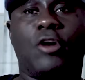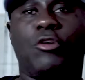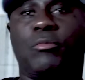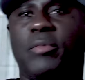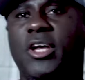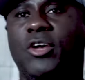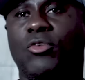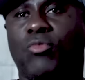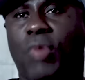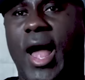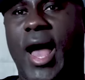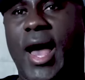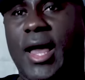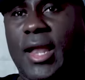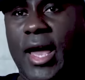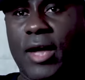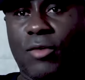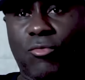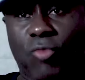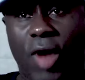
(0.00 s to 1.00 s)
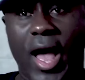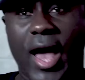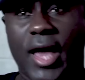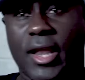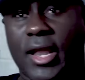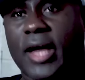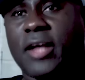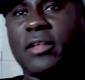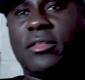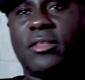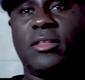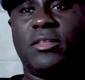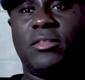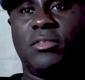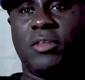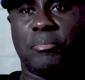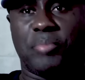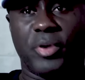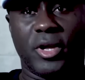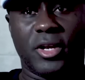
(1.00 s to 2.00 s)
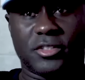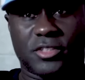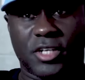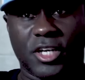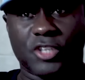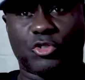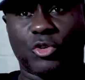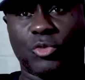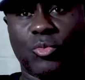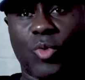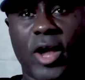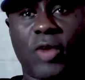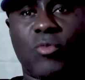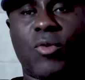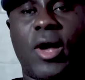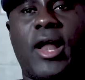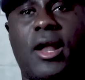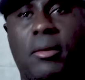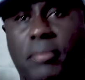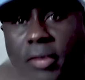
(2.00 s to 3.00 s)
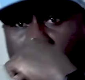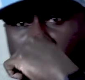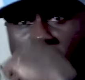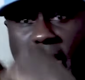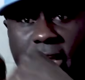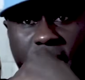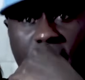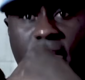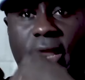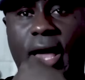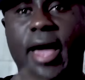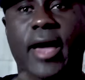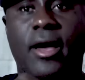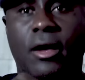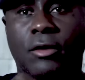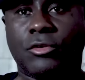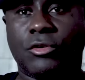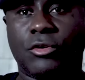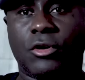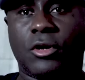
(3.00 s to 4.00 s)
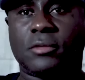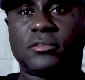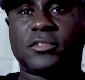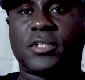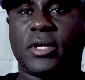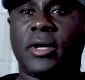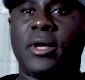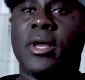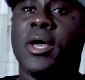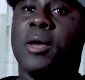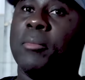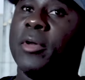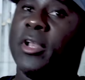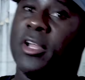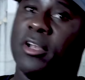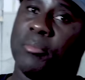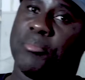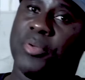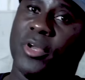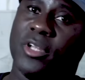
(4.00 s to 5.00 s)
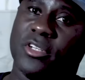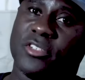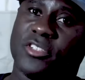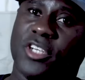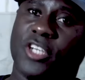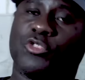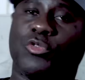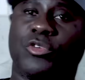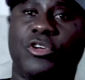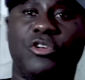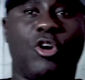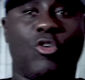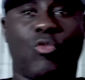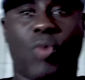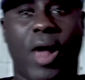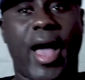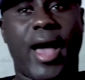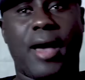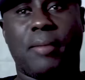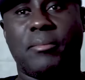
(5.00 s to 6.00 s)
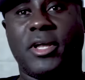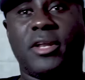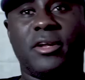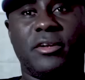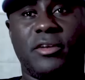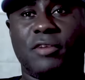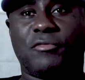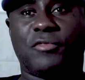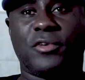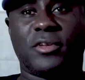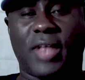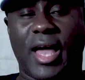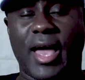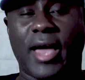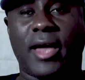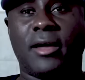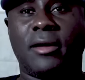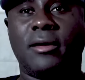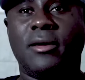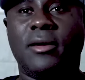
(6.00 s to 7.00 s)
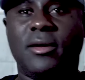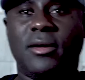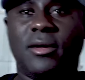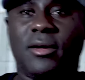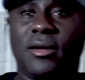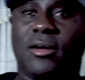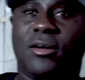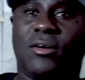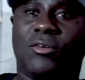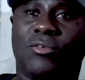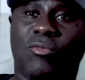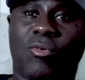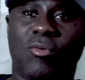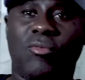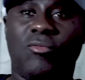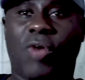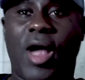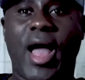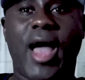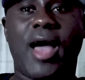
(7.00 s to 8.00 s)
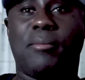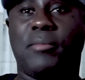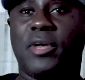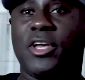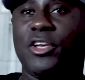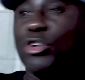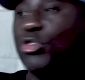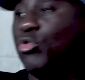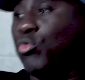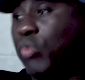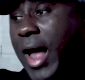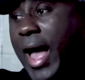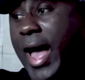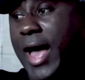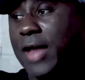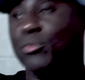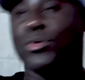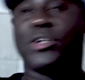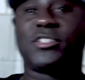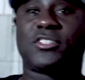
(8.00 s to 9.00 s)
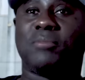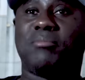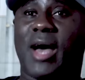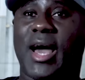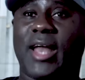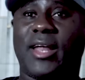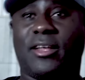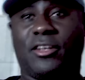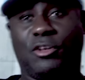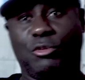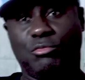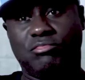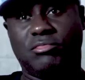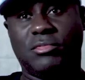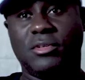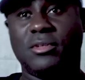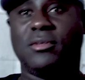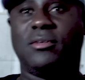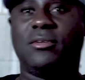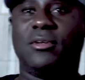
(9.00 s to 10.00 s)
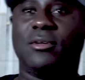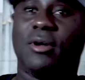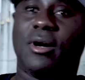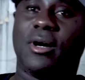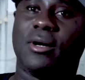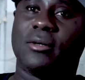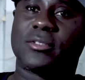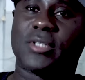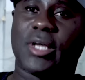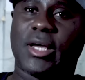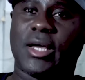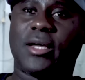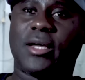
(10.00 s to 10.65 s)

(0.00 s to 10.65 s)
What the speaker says: I don't mean ride like the penitentiary way ride. I mean like get down. You know what I'm saying? But in the penitentiary, ride mean a different thing. Ride mean you riding with somebody. You know what I'm saying?